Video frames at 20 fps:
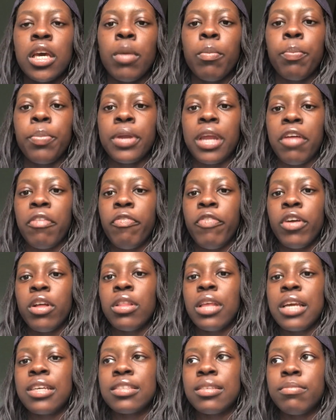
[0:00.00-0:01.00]
But I feel
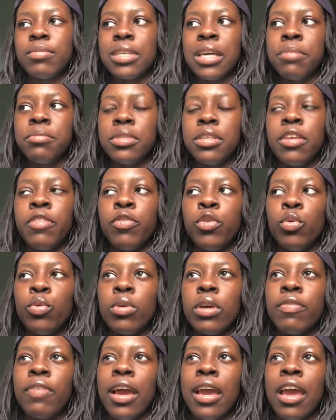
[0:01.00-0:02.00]
like sometimes
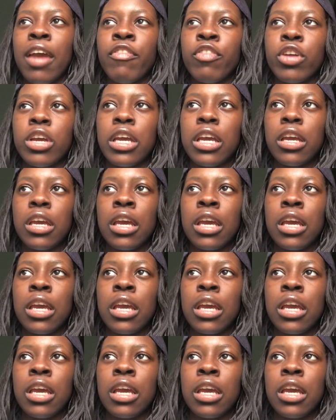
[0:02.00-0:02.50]
if I ever